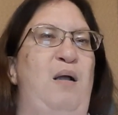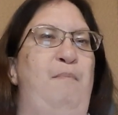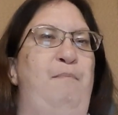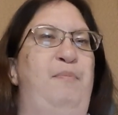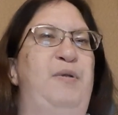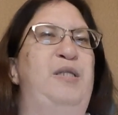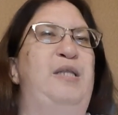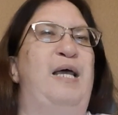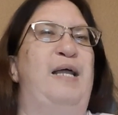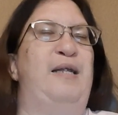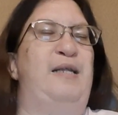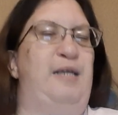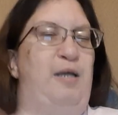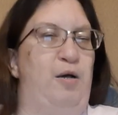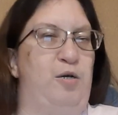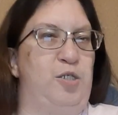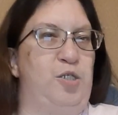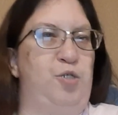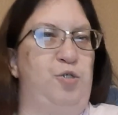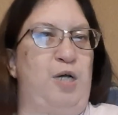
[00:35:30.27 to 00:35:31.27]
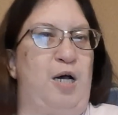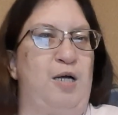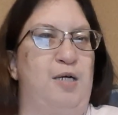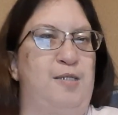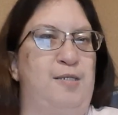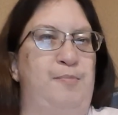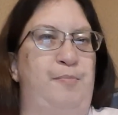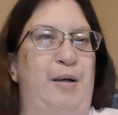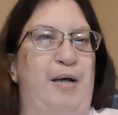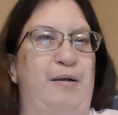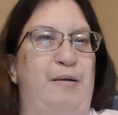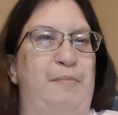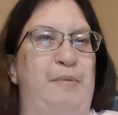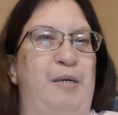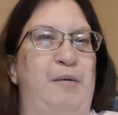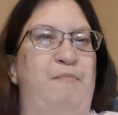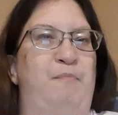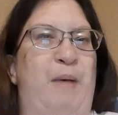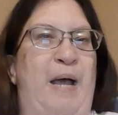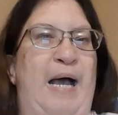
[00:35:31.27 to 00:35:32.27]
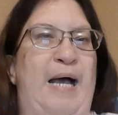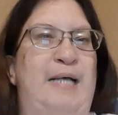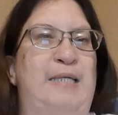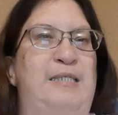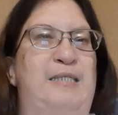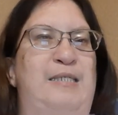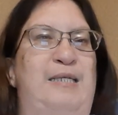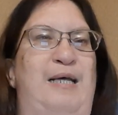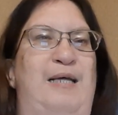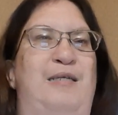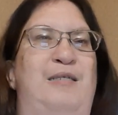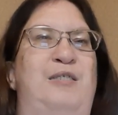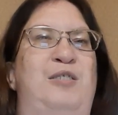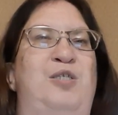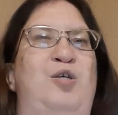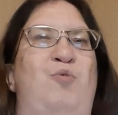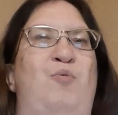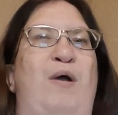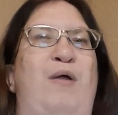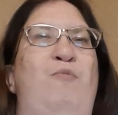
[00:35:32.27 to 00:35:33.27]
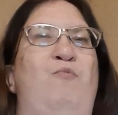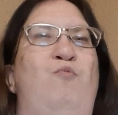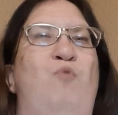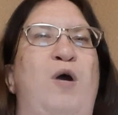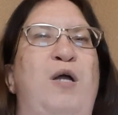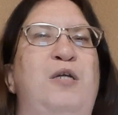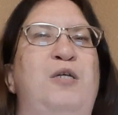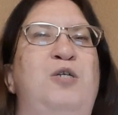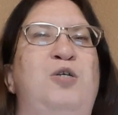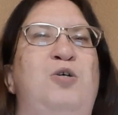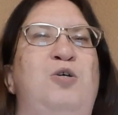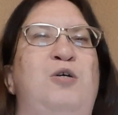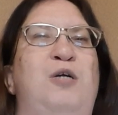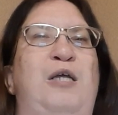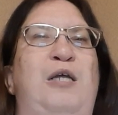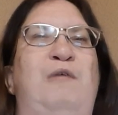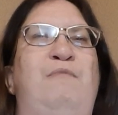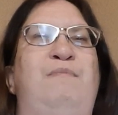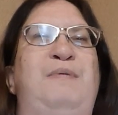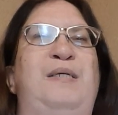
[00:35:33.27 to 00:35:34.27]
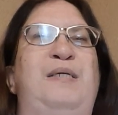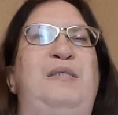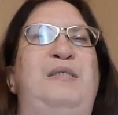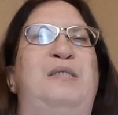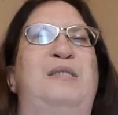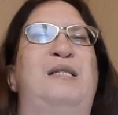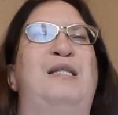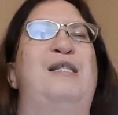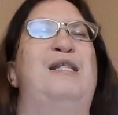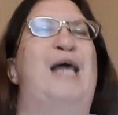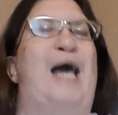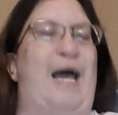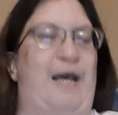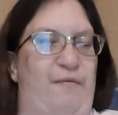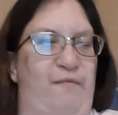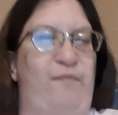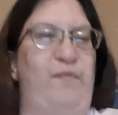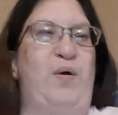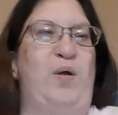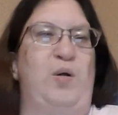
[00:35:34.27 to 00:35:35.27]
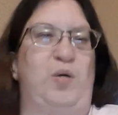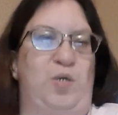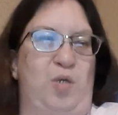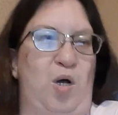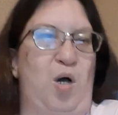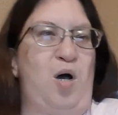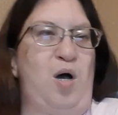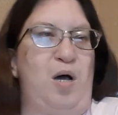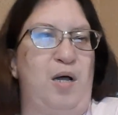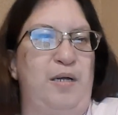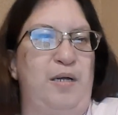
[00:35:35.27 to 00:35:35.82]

But then he also talks about him in past tense. So I wonder if he's that far gone,